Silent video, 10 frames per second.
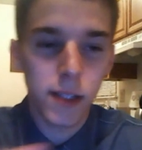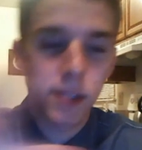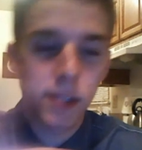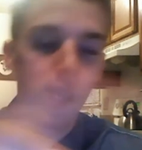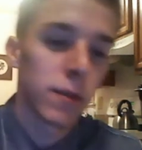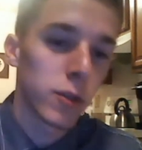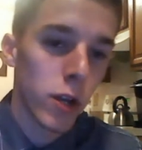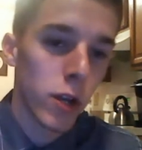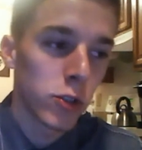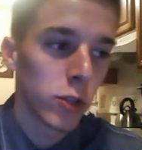system is
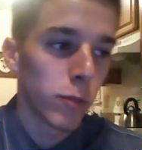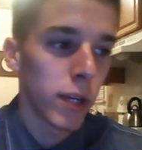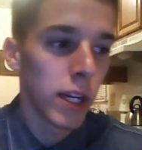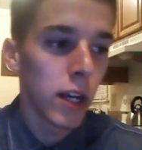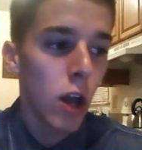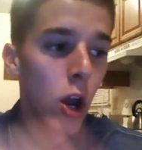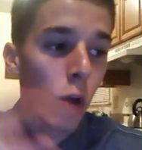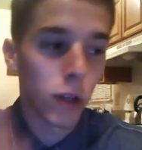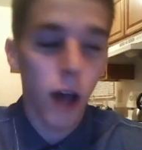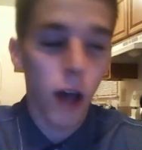what you should be
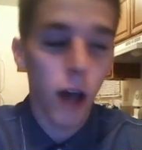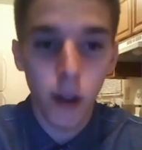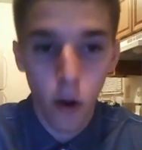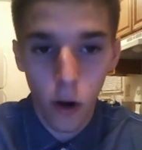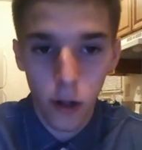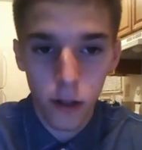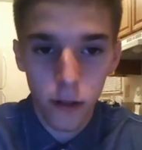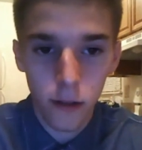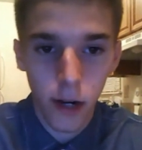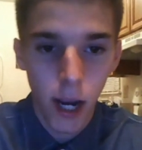relying on.
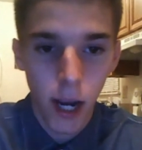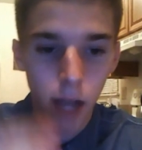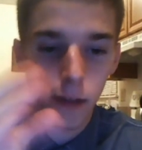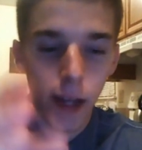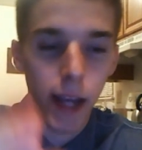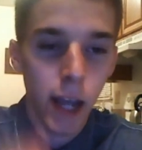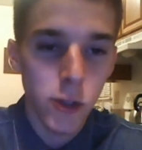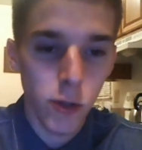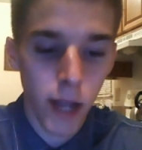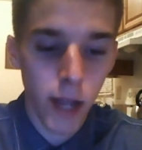Okay, and like
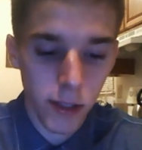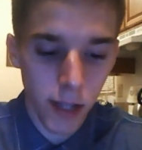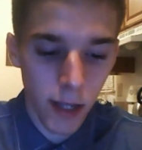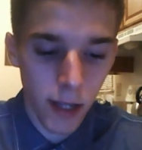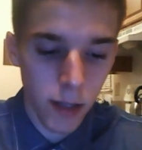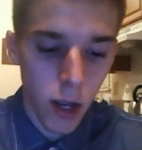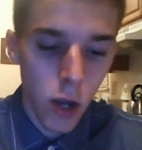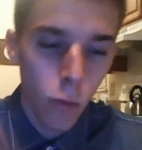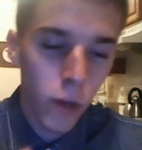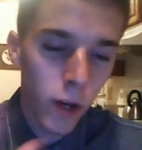Andrew Yeager says,
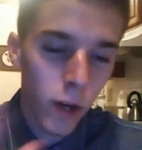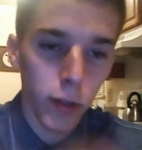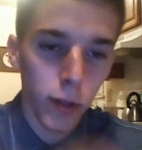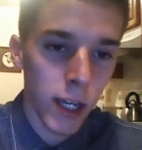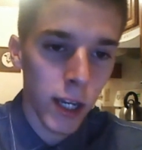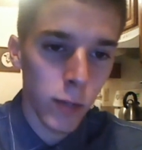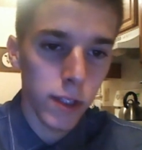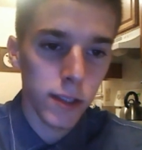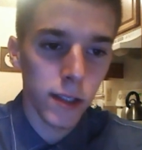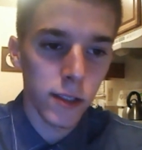we are plugging in with
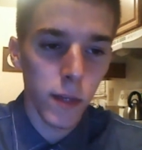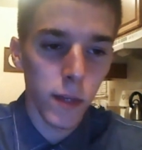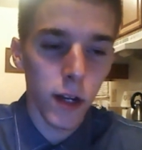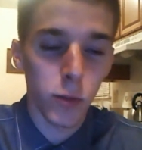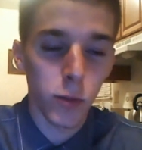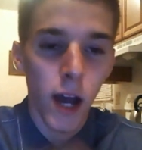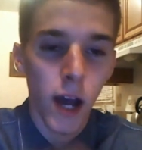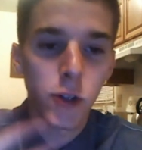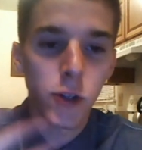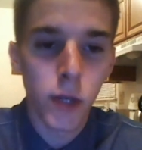this system because we're
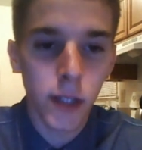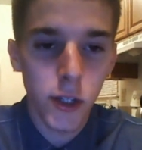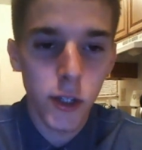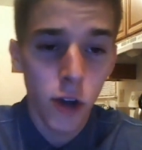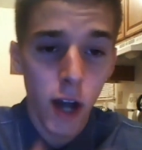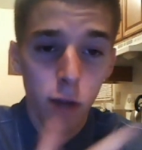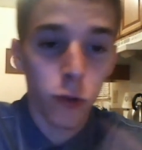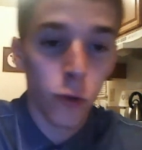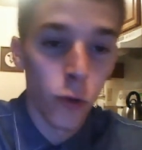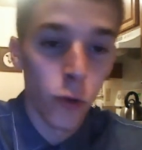not doing this. You're not a
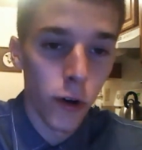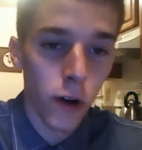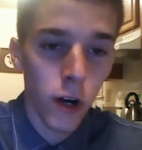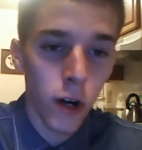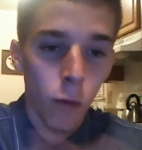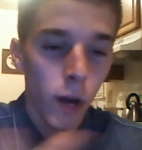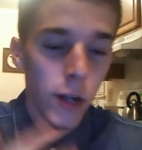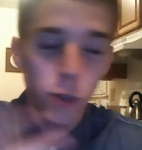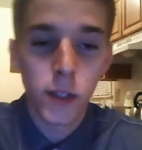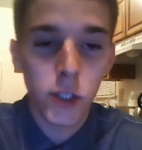recruiter. We're
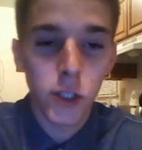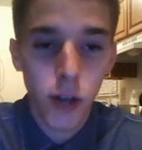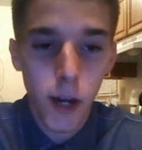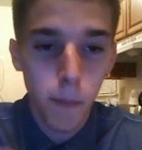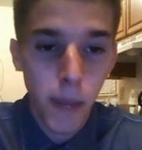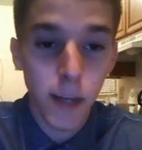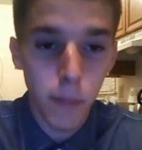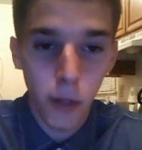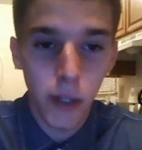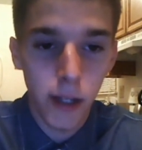not doing this to try to make
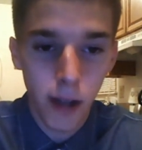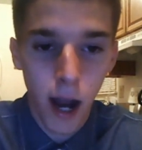$1 million.